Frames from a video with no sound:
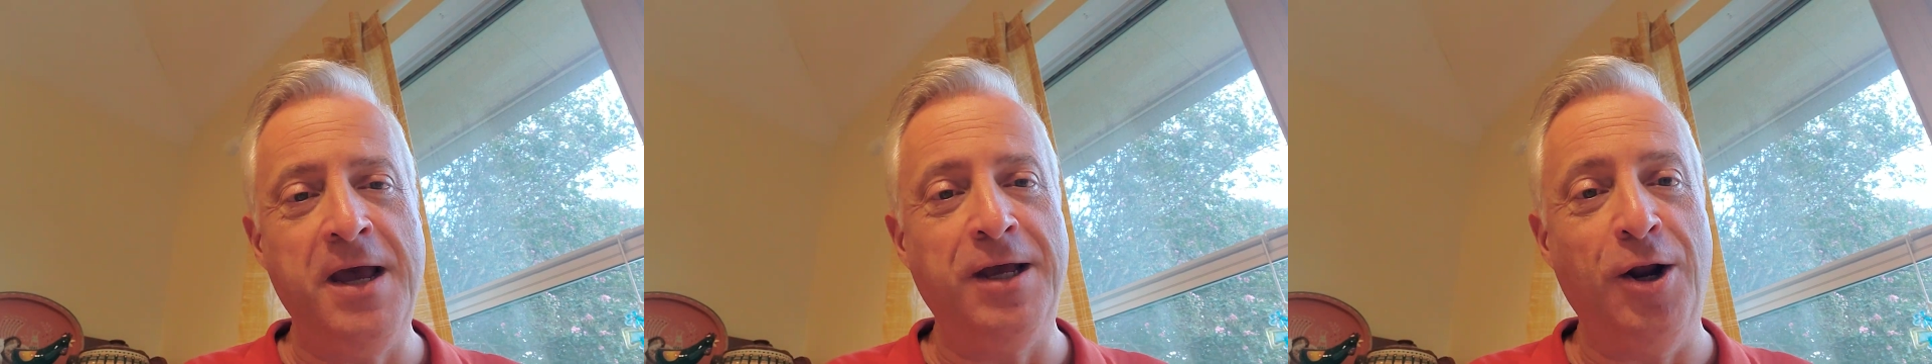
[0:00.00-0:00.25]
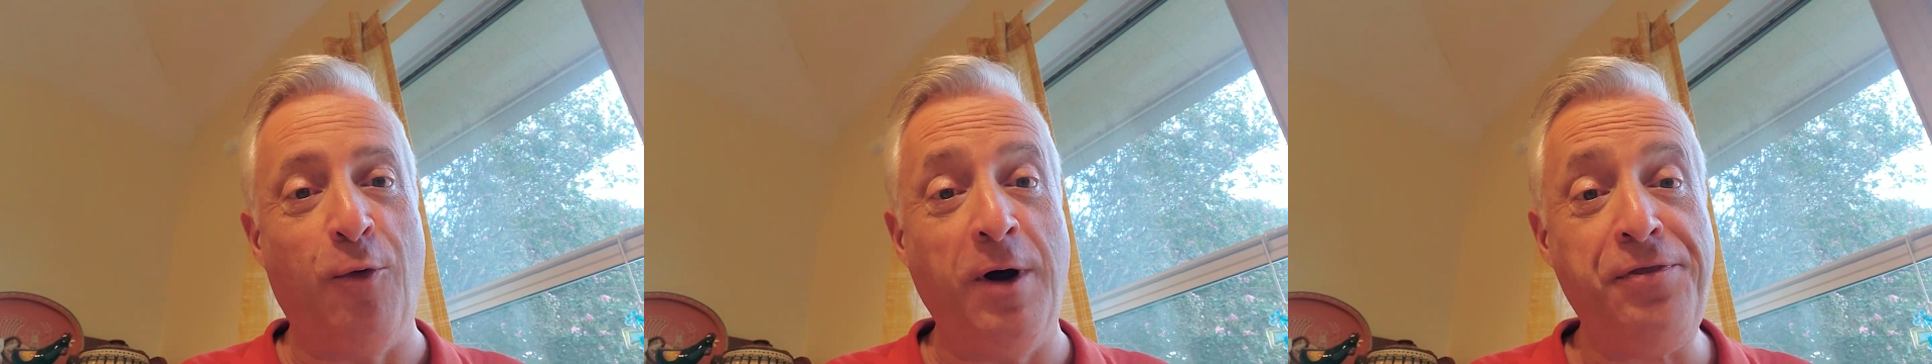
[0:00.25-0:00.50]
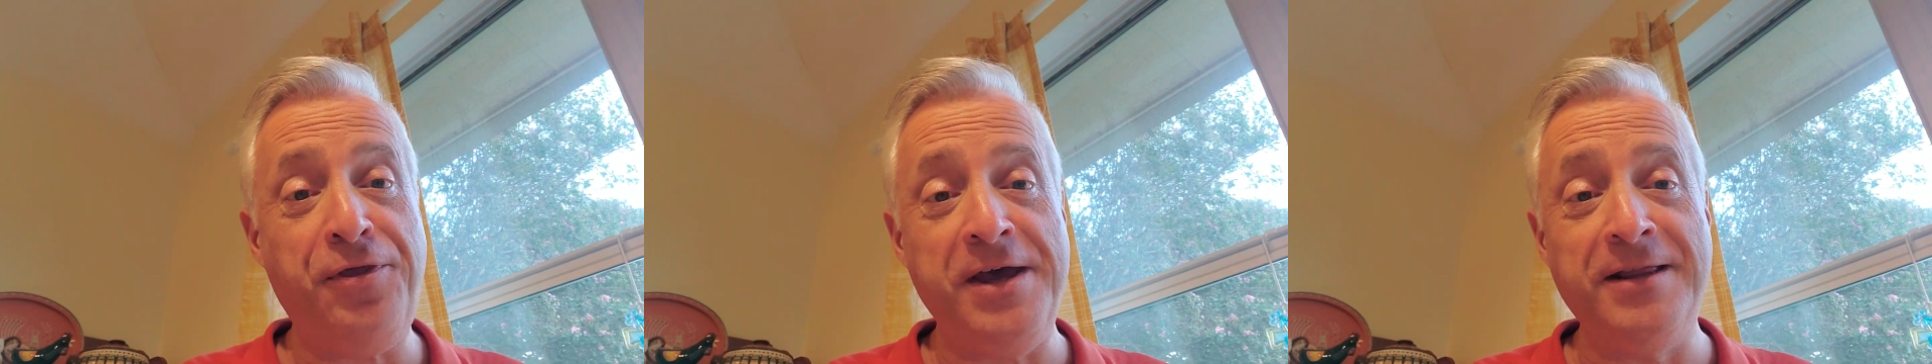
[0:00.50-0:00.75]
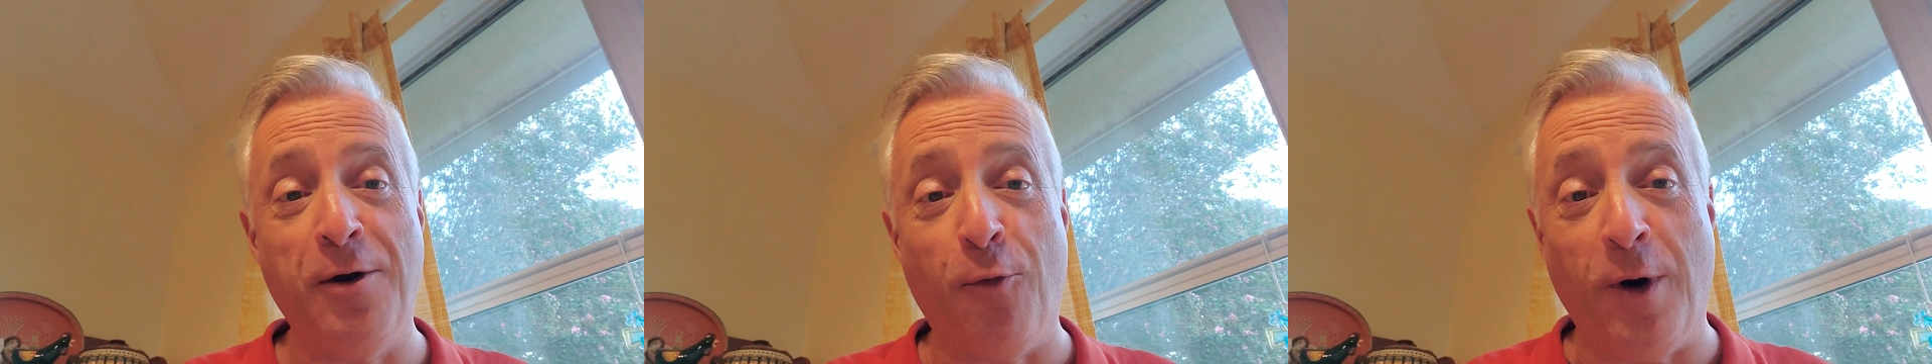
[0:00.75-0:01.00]
You know, one
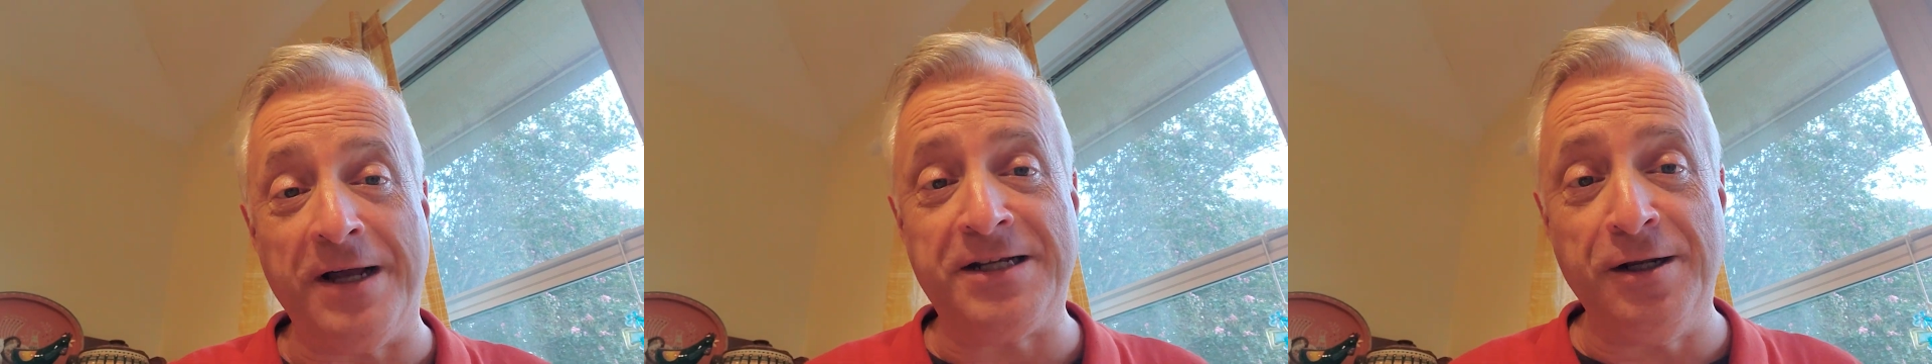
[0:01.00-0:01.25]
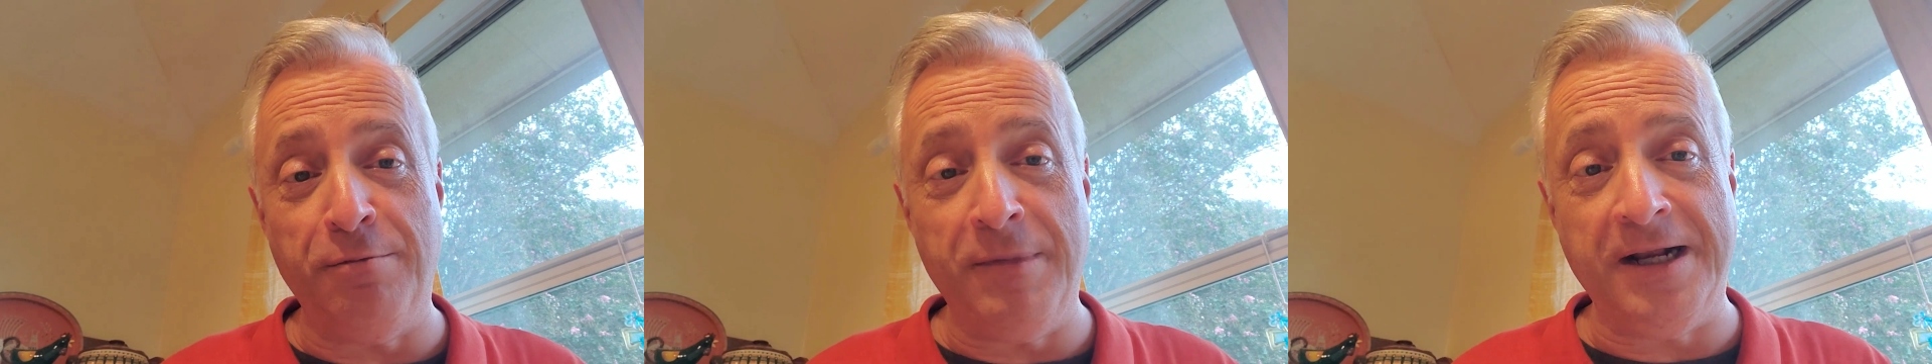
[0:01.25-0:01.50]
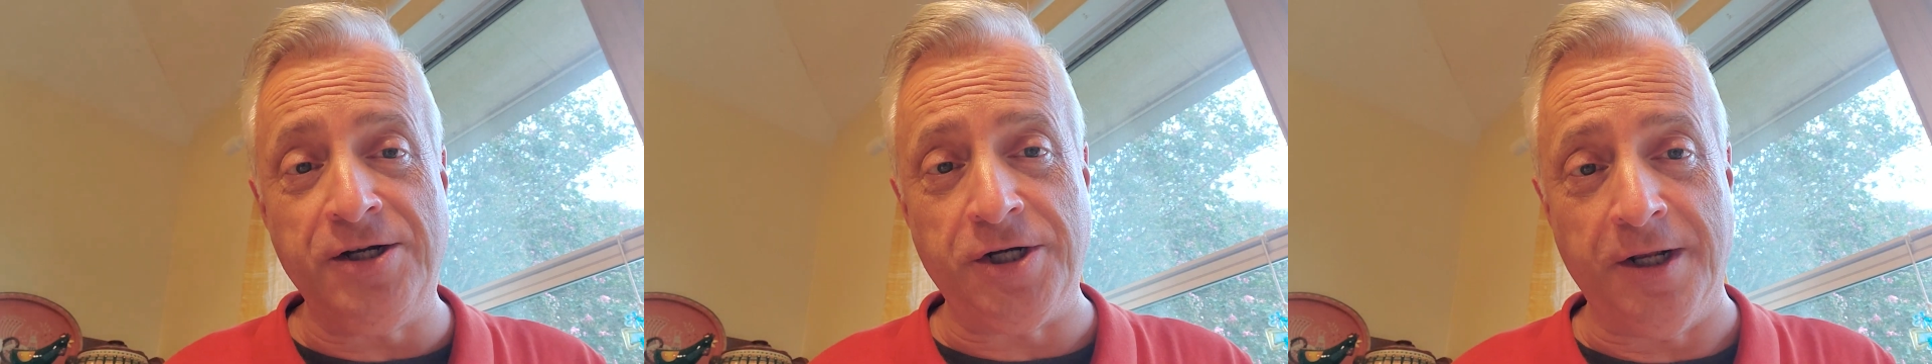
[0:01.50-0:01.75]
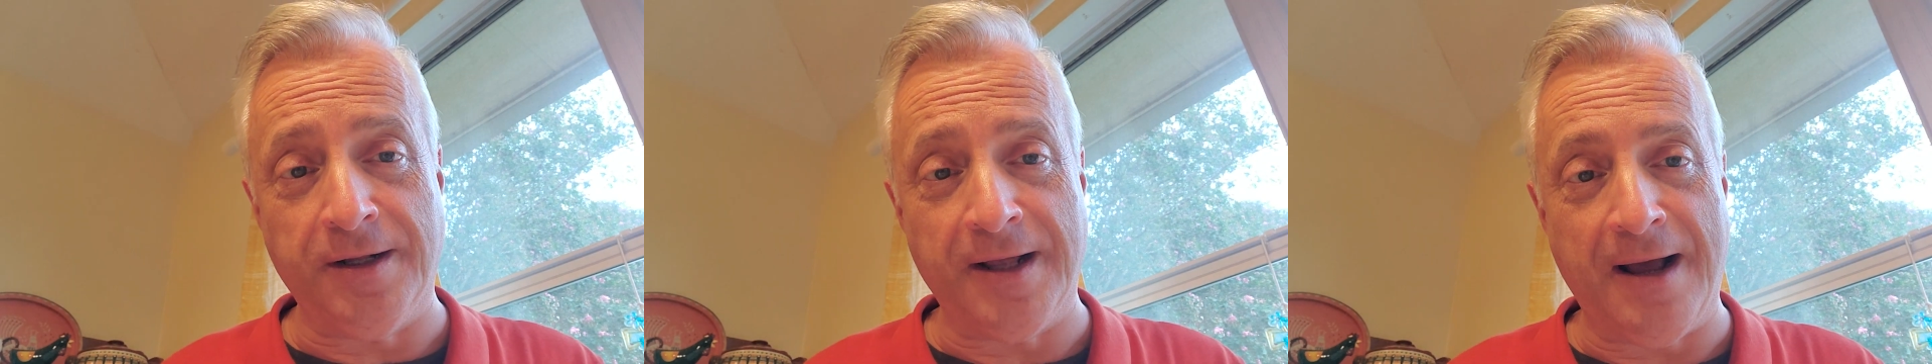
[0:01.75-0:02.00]
thing that wasn't
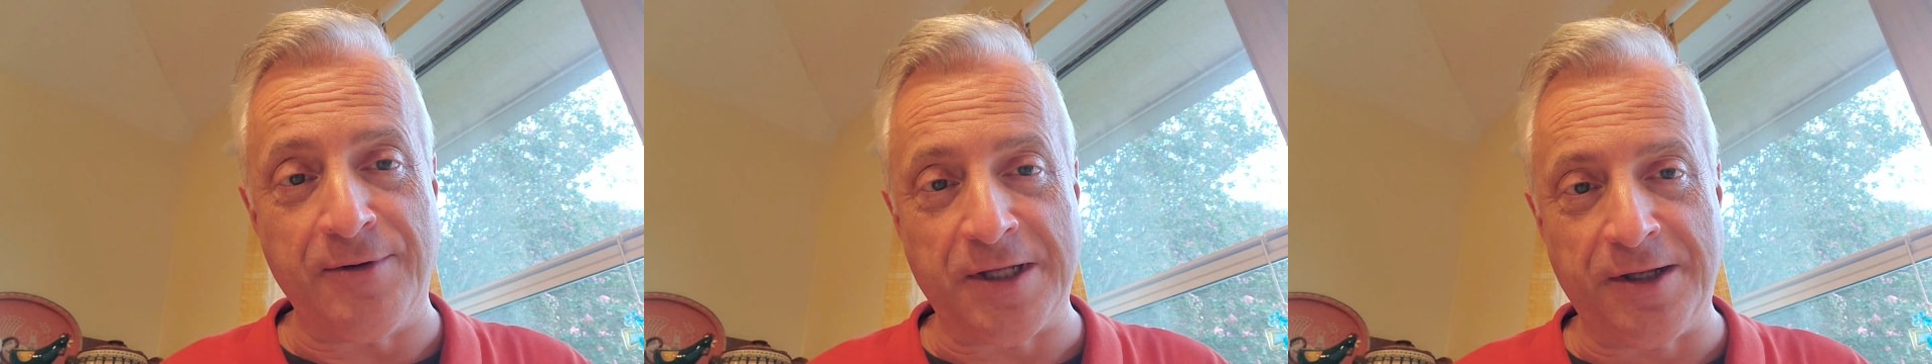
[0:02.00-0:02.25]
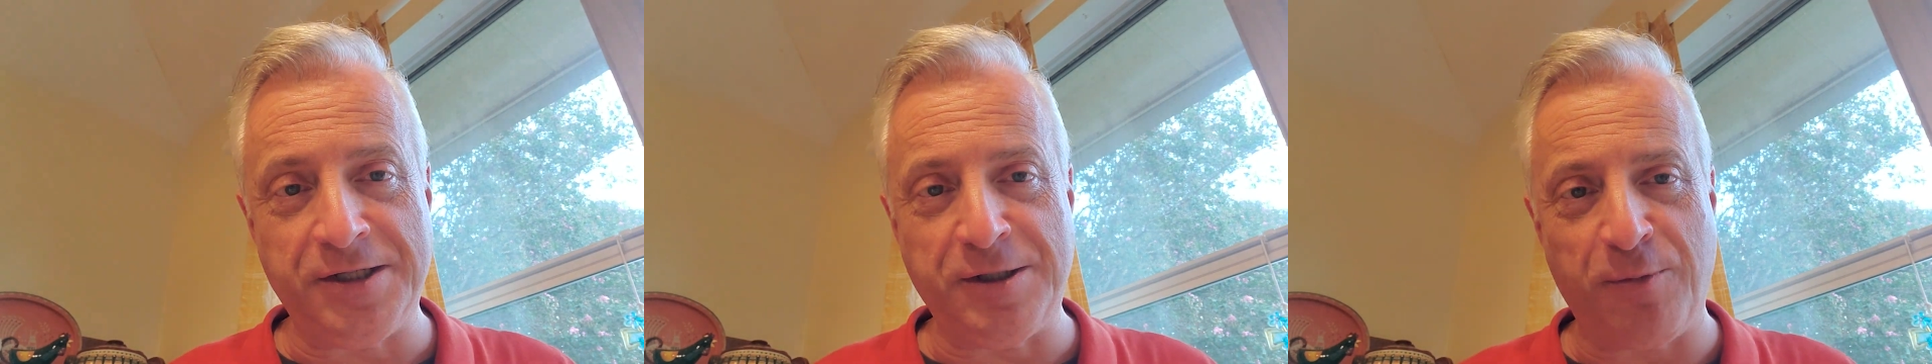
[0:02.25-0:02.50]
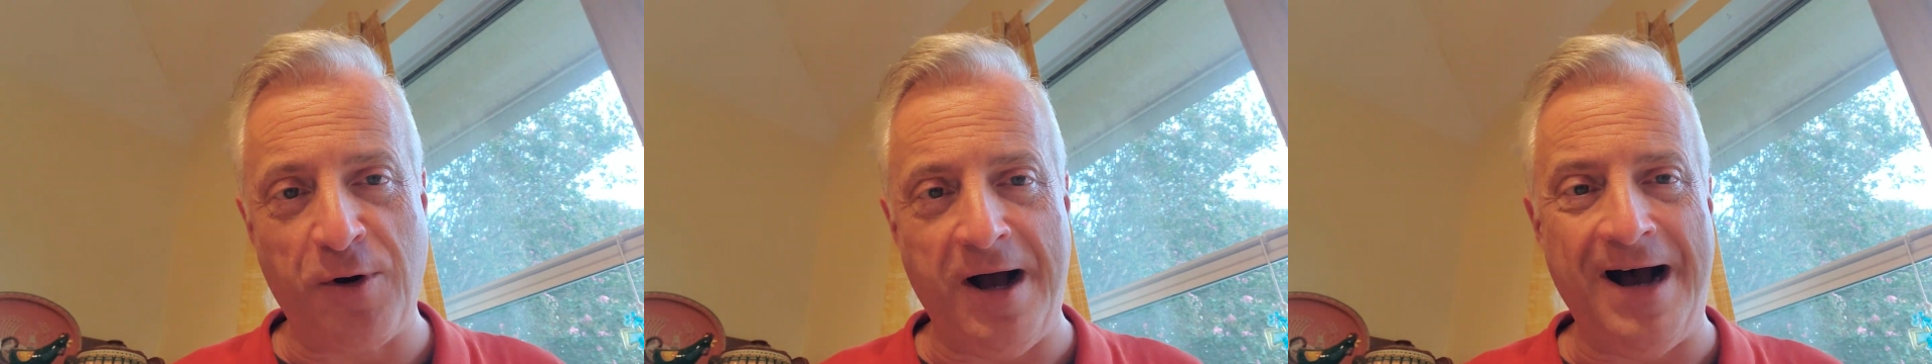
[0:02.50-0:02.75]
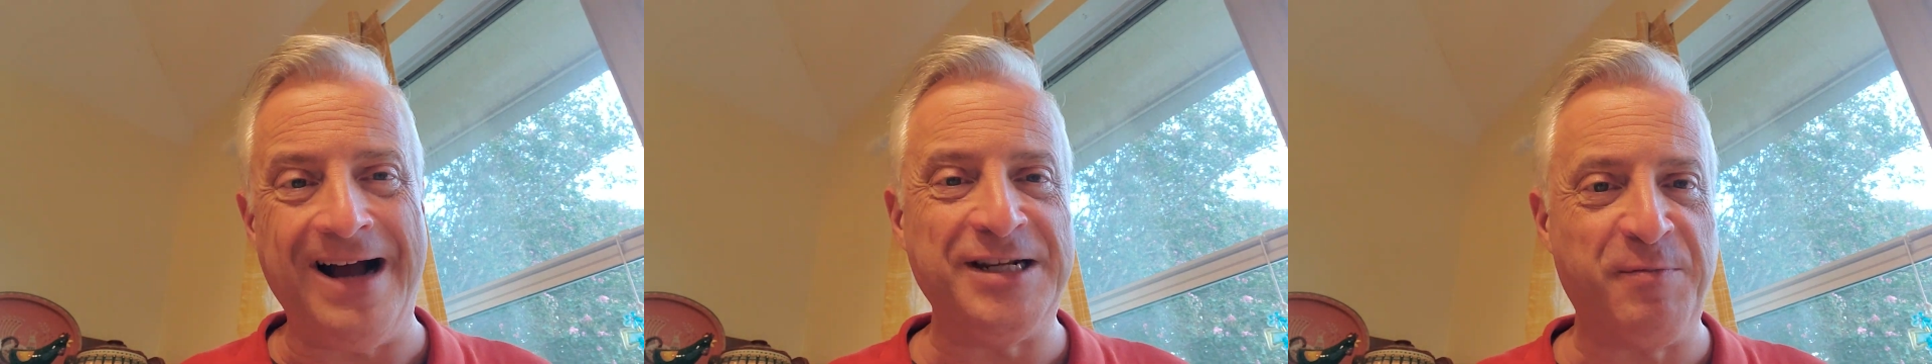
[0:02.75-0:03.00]
mentioned, and I was a little
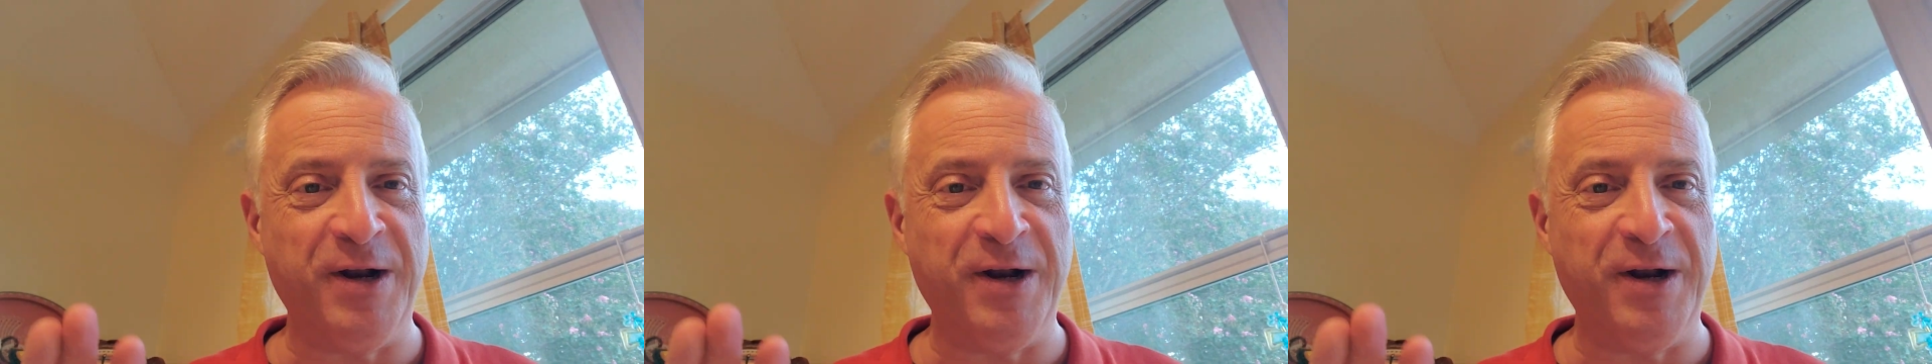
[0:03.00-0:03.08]
surprised,